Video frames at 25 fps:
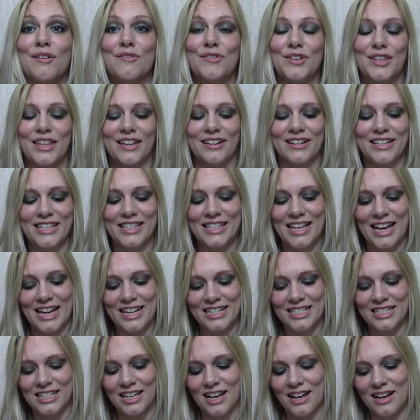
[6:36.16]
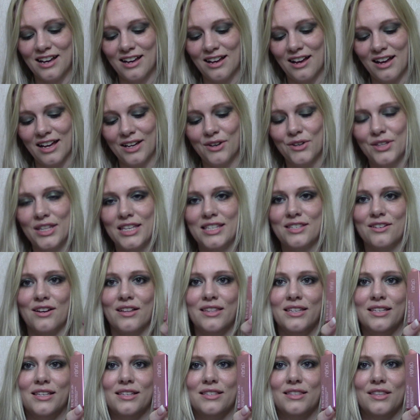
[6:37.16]
everything I said, I got this guy.
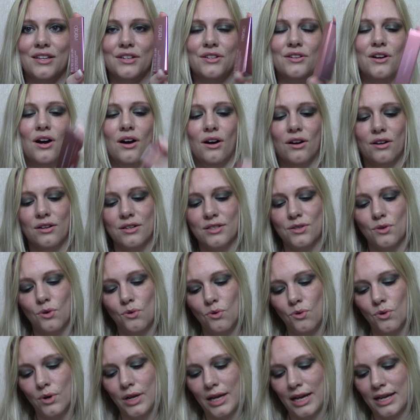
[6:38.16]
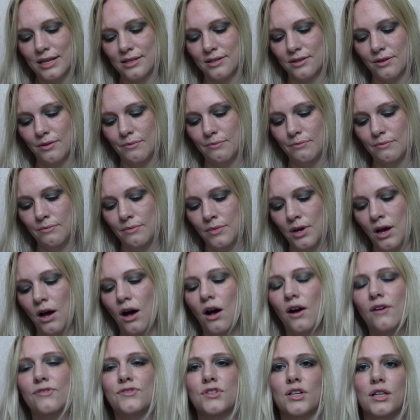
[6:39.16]
This is the NARS Orgasm
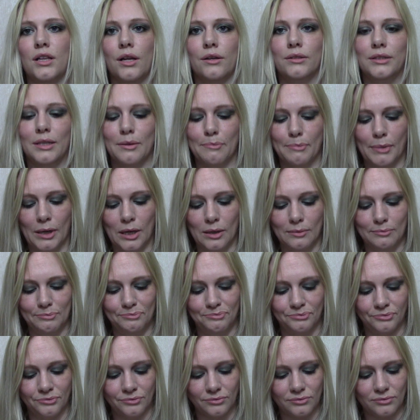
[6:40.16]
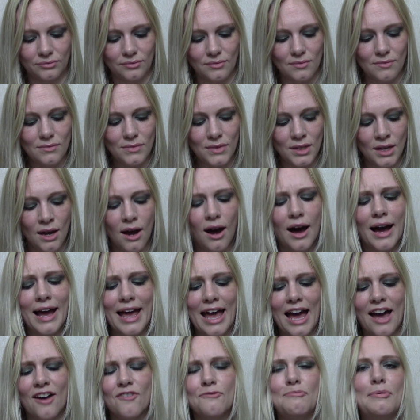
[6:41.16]
Afterglow Lip Balm. I
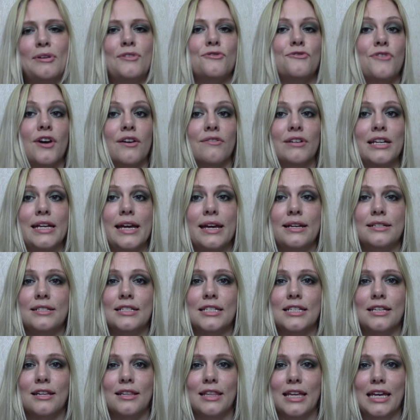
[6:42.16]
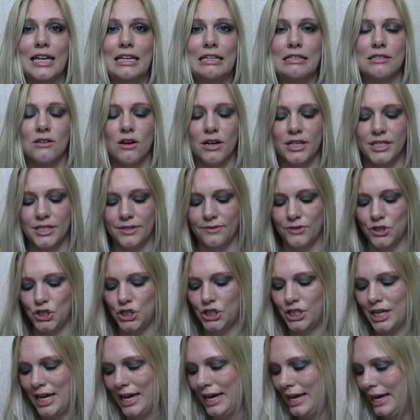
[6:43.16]
have been very into these kind of
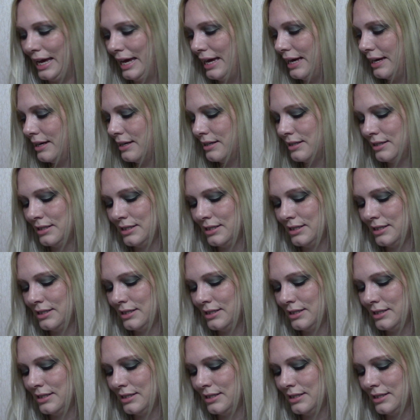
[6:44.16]
sheer